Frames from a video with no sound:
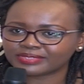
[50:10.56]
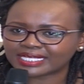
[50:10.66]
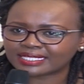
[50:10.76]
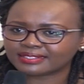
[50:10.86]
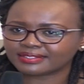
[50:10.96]

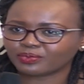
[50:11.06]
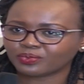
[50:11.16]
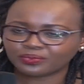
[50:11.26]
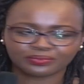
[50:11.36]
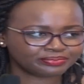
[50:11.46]
start
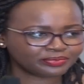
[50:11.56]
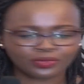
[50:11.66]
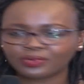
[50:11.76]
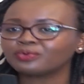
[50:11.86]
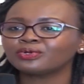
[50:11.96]

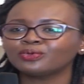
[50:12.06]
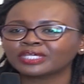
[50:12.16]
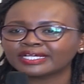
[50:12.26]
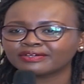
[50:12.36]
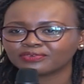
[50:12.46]

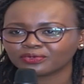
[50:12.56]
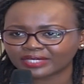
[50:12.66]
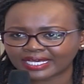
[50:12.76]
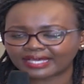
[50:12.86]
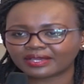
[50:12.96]
looking for
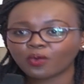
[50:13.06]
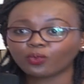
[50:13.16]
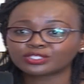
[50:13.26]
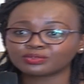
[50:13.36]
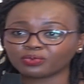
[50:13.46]

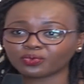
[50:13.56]
what's